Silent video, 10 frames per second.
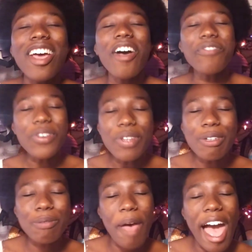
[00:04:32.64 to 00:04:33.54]
A few
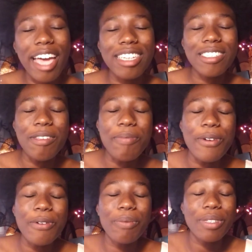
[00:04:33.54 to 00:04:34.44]
years back, Tim
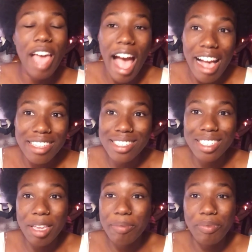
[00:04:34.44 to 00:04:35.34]
Burton was
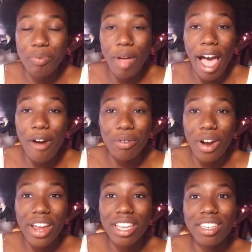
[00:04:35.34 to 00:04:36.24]
asked, like,
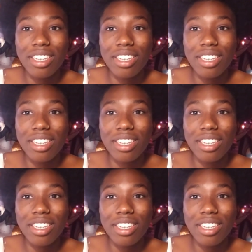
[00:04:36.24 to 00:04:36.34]
outright,